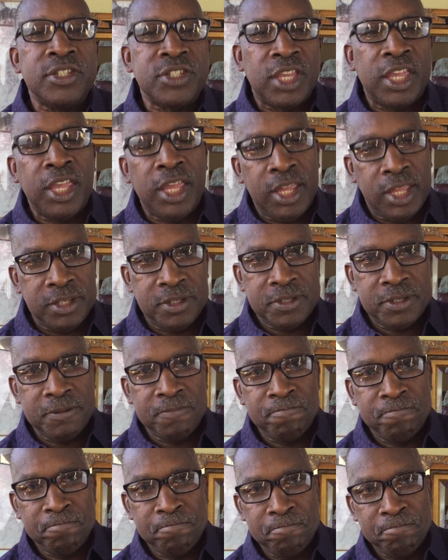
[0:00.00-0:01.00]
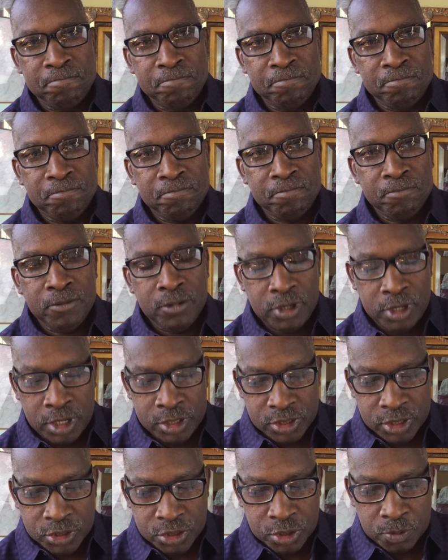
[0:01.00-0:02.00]
his kids.
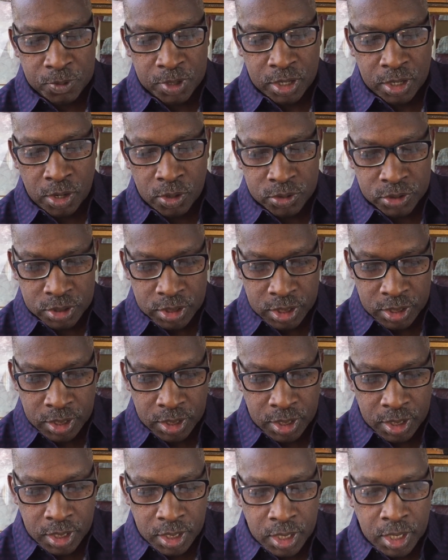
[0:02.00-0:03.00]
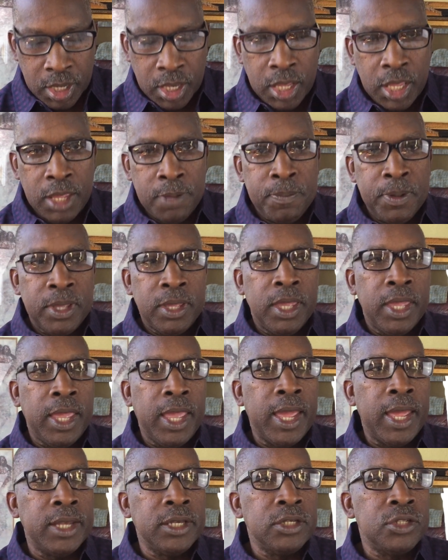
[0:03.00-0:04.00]
Listen to me closely. He
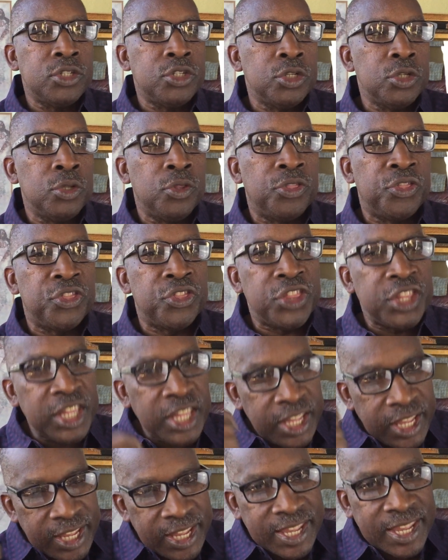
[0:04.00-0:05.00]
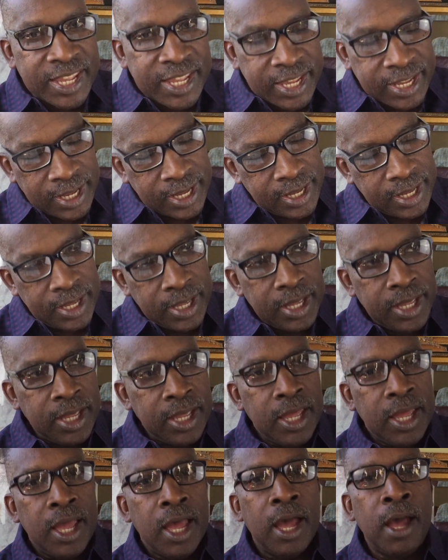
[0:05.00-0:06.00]
began to think
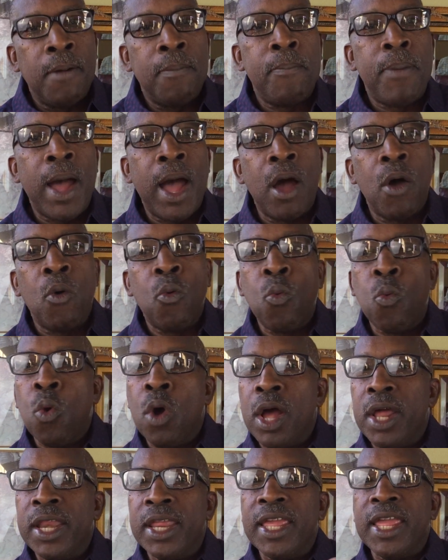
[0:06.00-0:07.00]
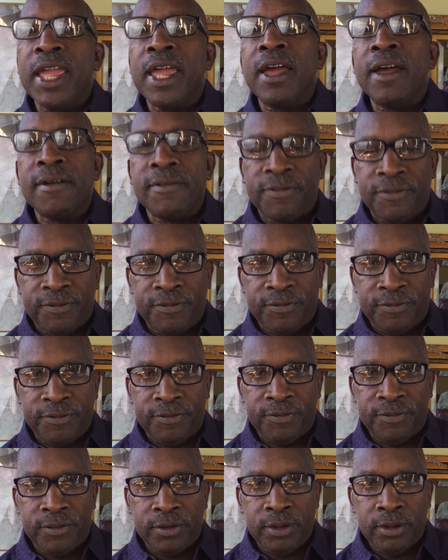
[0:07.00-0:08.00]
about what
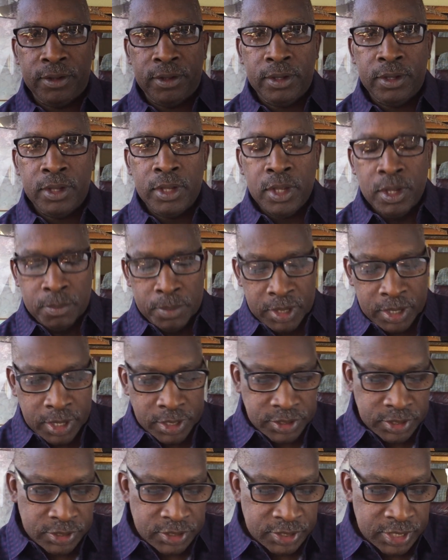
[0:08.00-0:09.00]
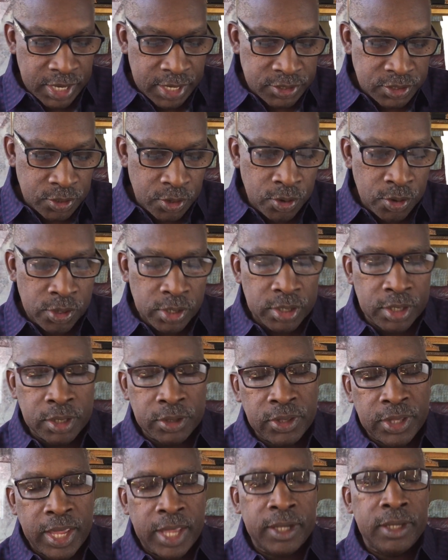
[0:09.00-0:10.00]
if, because it says earlier
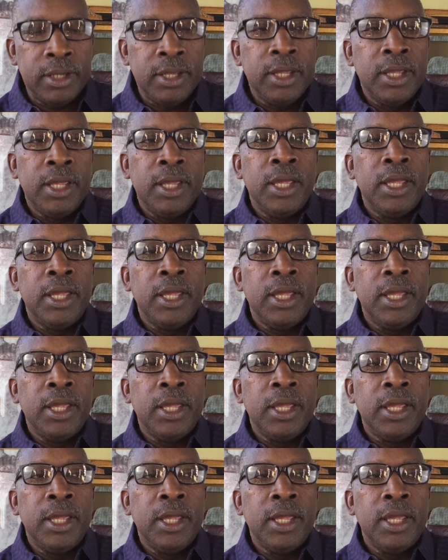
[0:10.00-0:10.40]
that